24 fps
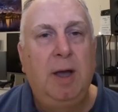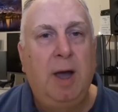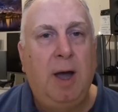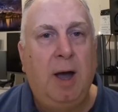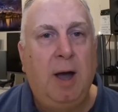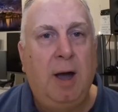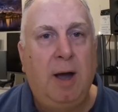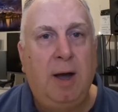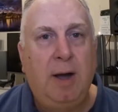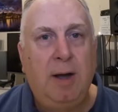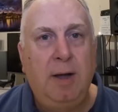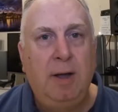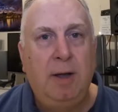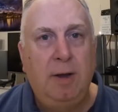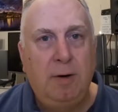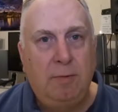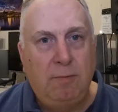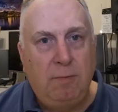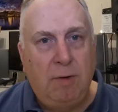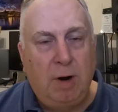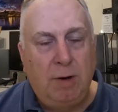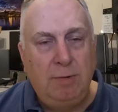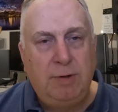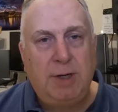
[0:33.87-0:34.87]
are
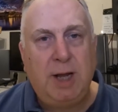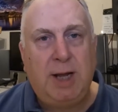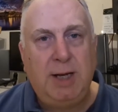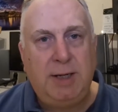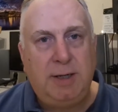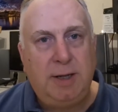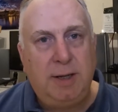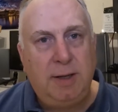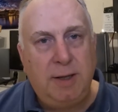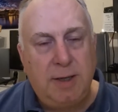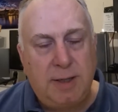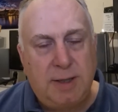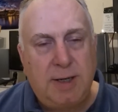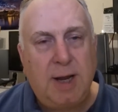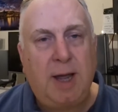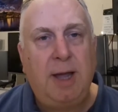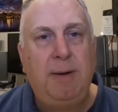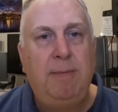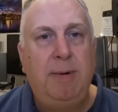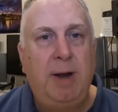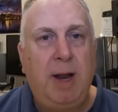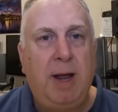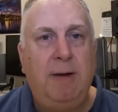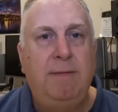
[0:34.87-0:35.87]
rotating the
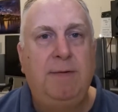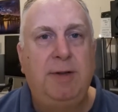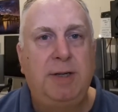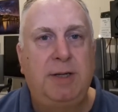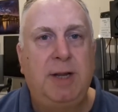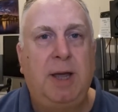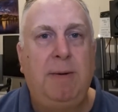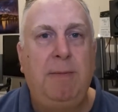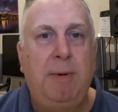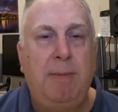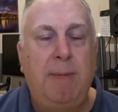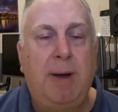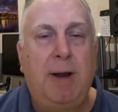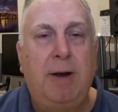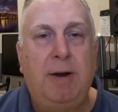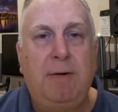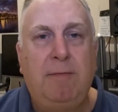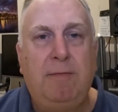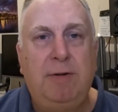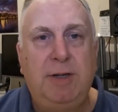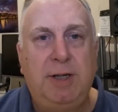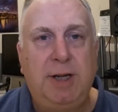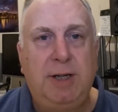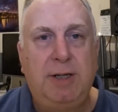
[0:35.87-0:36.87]
same and have the same amount
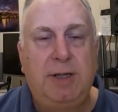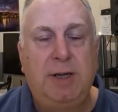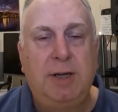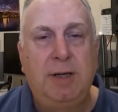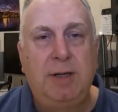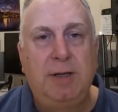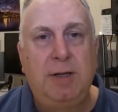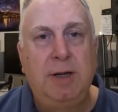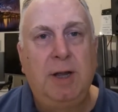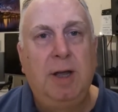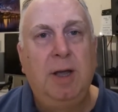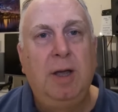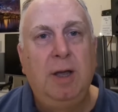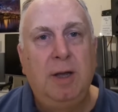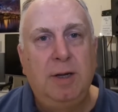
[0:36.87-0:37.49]
of resistance.